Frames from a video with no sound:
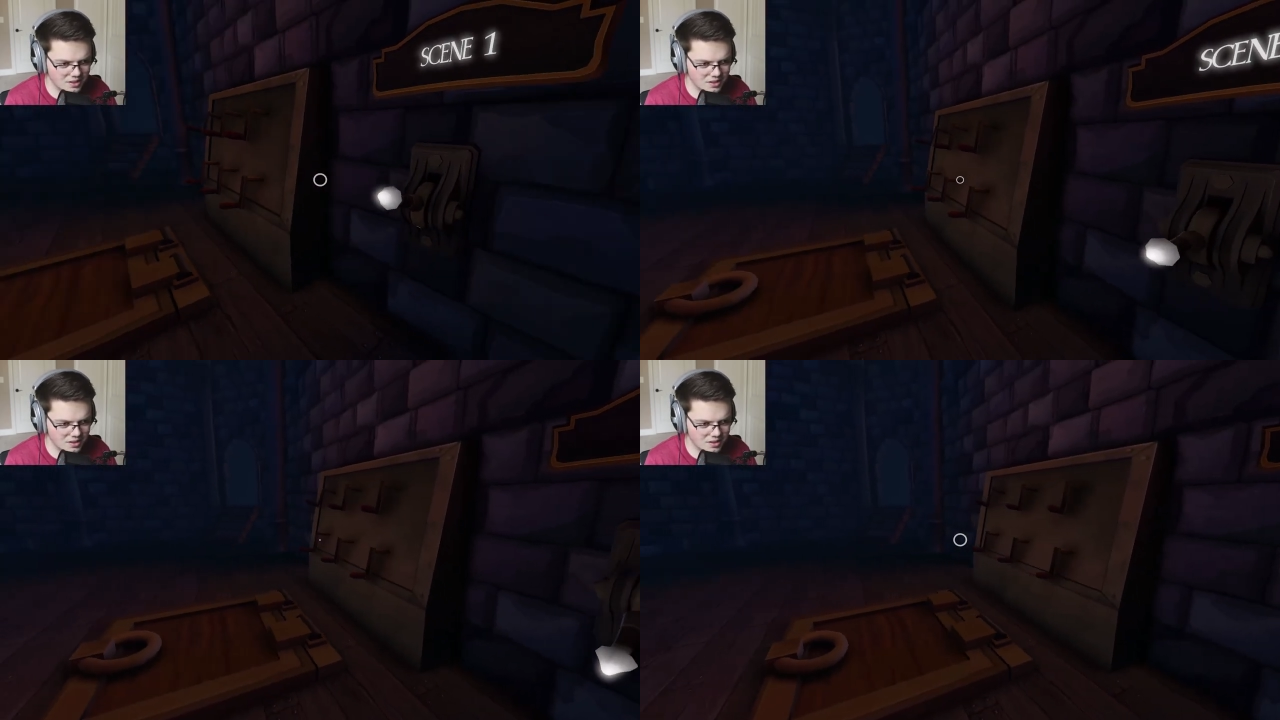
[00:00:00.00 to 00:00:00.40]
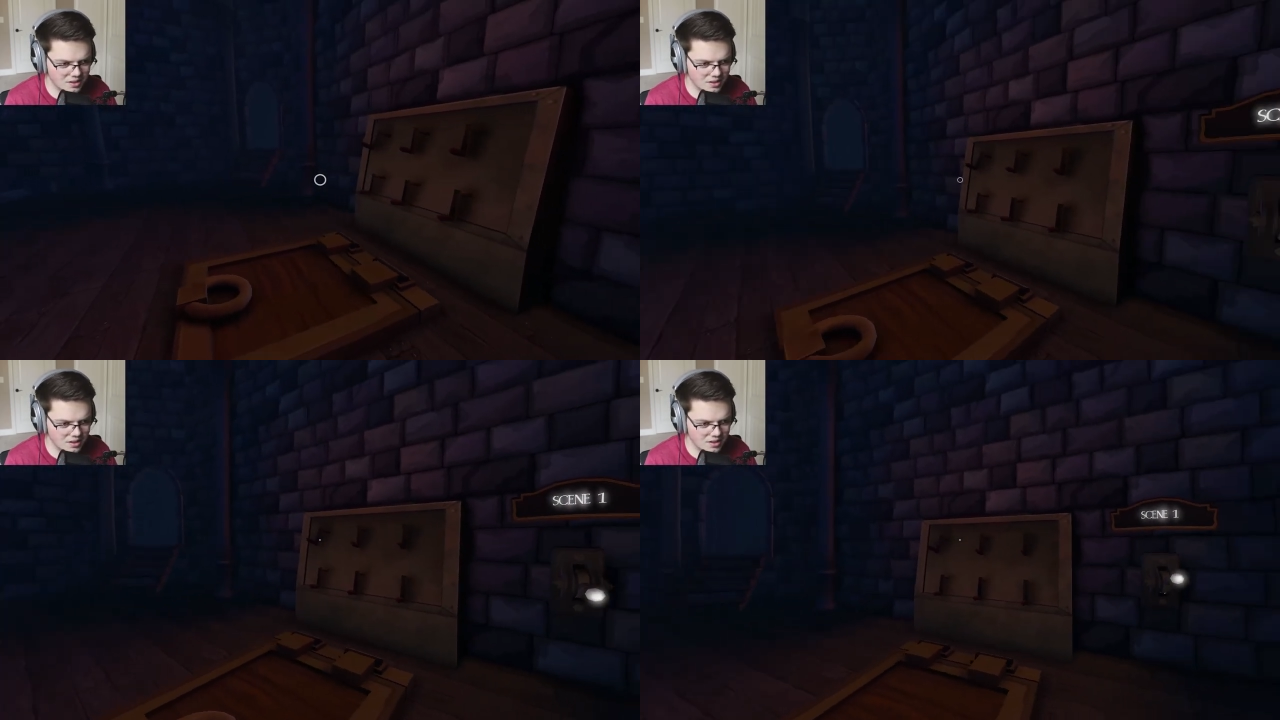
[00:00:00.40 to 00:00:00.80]

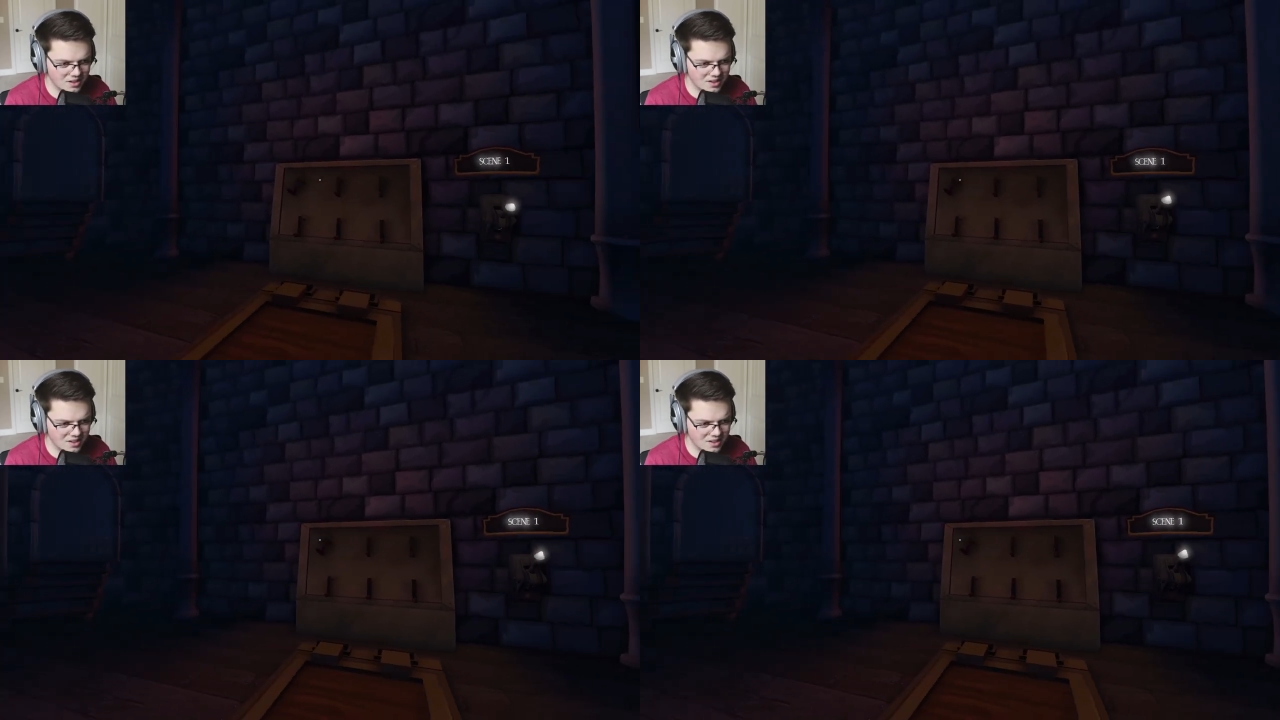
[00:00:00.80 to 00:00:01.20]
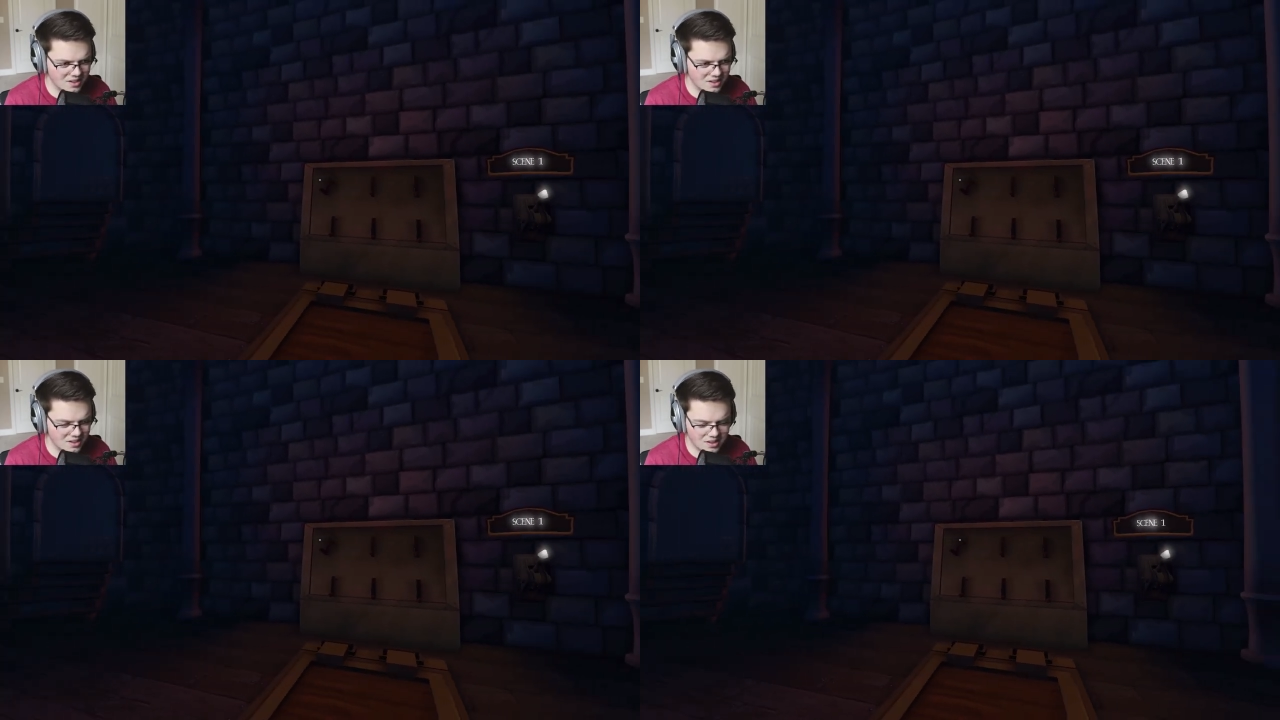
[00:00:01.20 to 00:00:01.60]

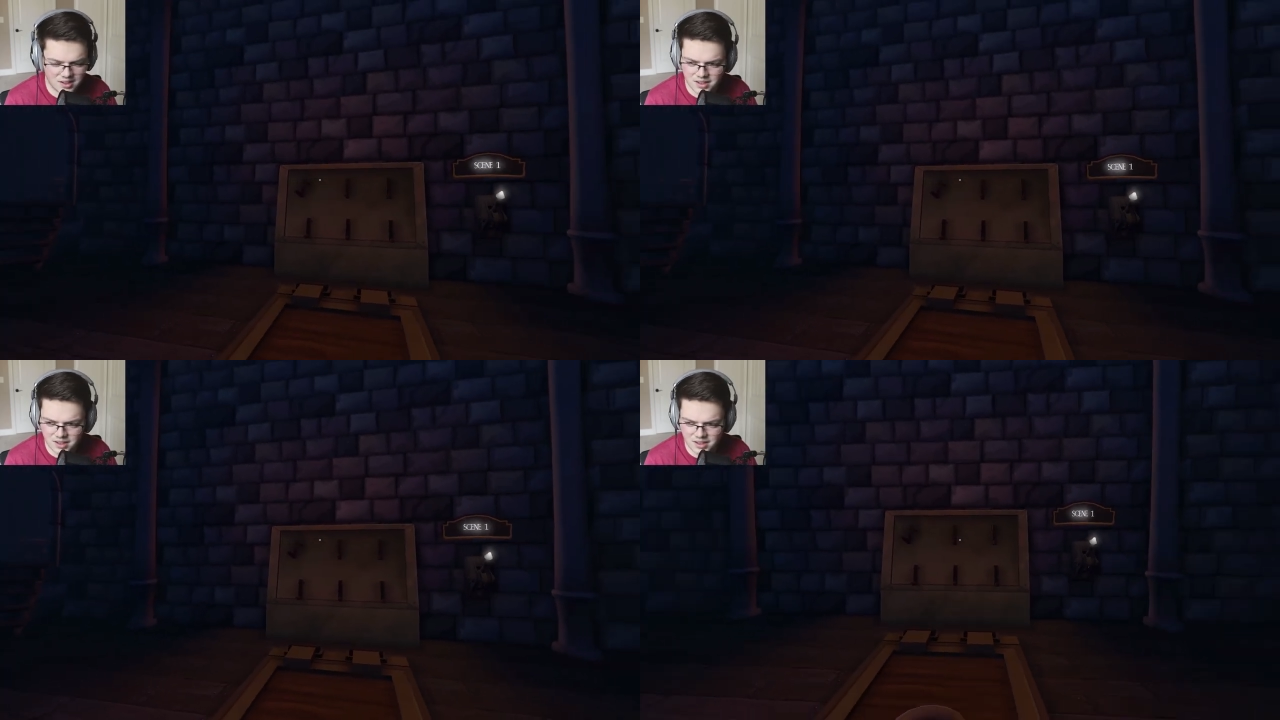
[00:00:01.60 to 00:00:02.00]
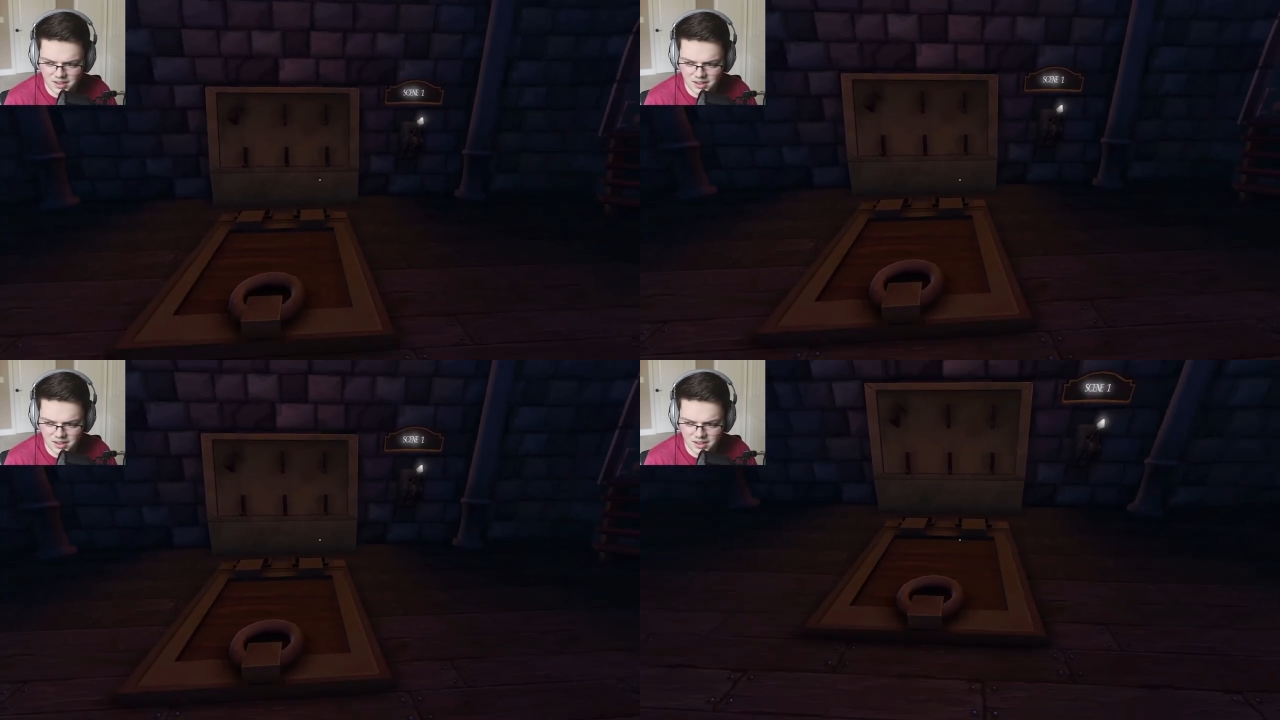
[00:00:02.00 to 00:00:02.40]

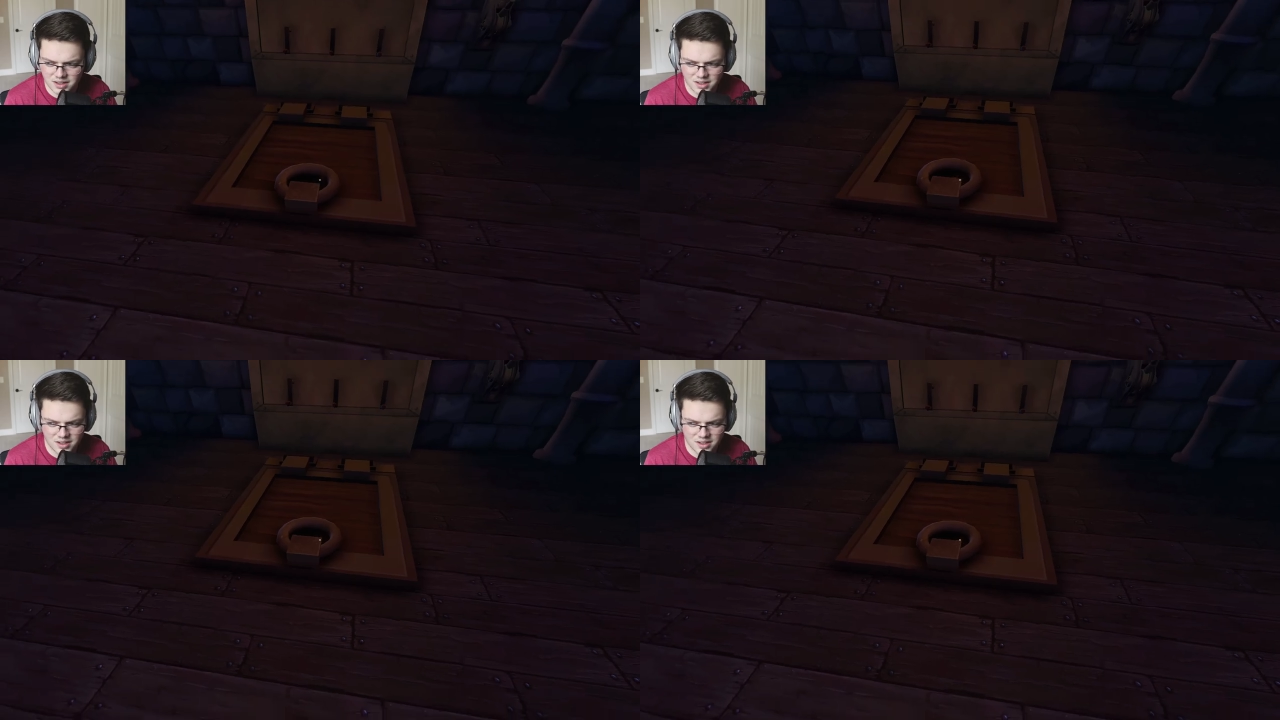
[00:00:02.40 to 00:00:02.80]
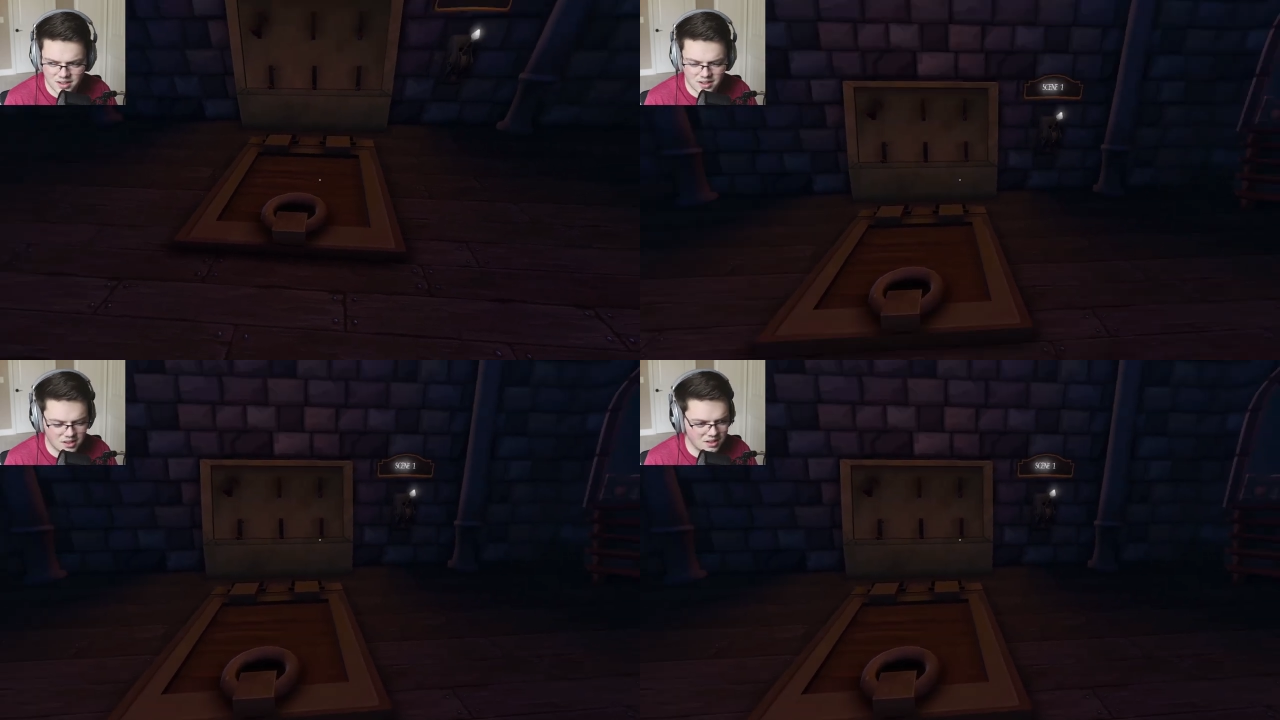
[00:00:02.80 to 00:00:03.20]

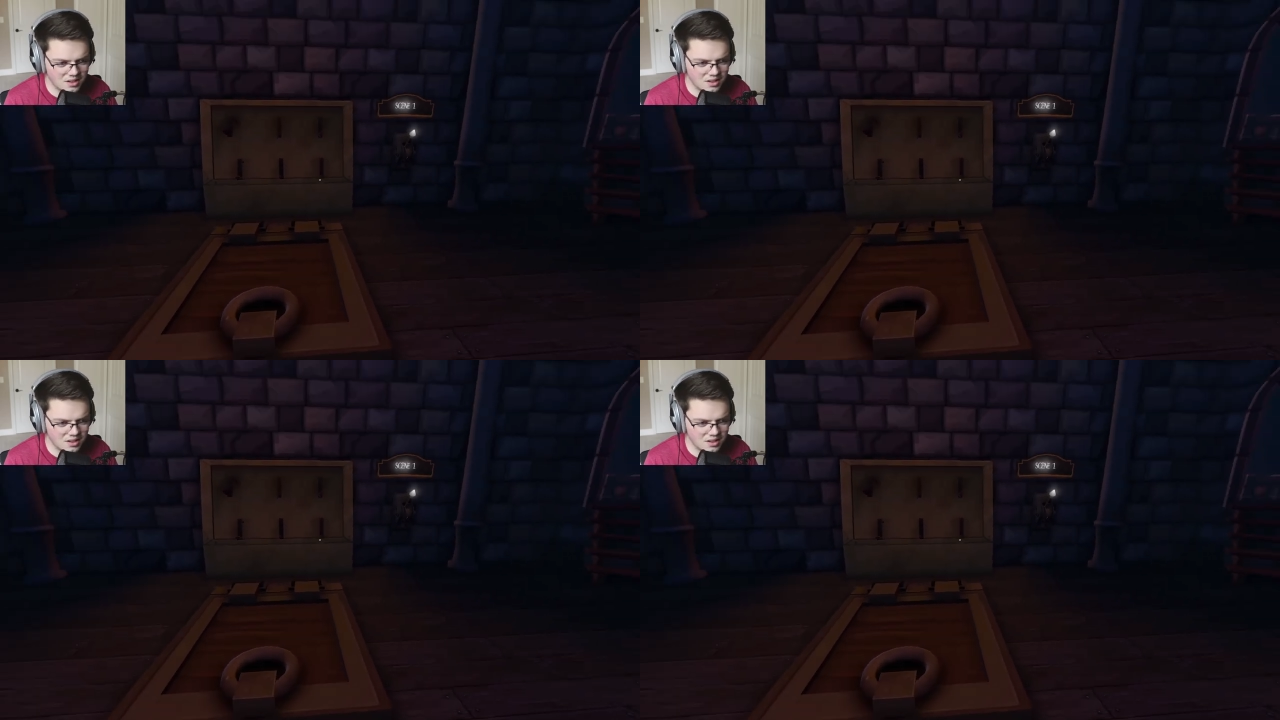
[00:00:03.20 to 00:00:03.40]
[no speech]